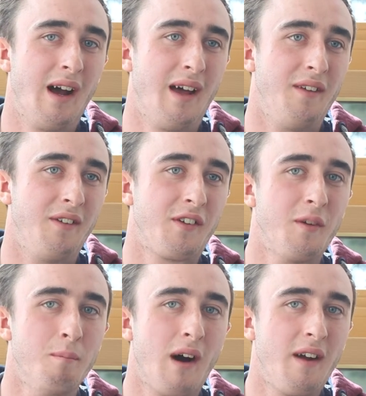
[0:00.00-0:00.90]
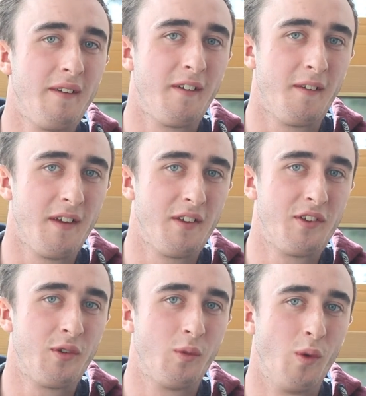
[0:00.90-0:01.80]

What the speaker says: and combining this